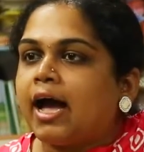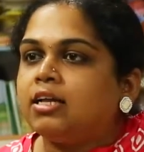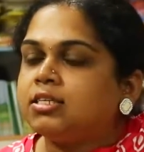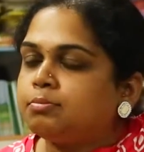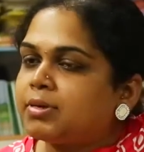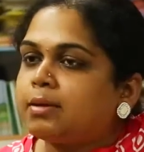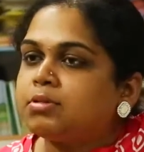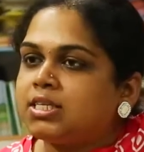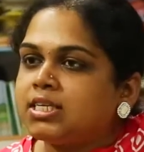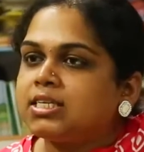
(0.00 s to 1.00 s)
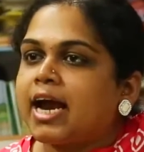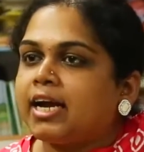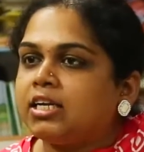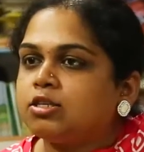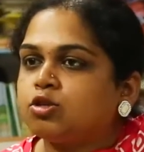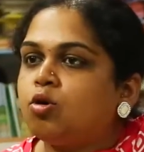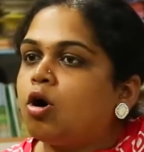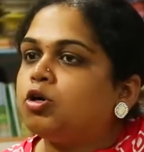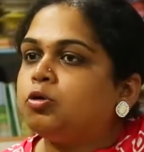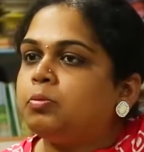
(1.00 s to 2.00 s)
And sometimes these writings go
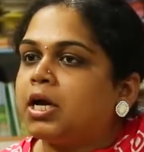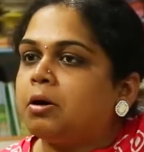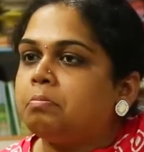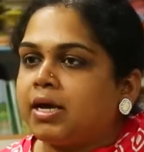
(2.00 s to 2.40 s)
on to become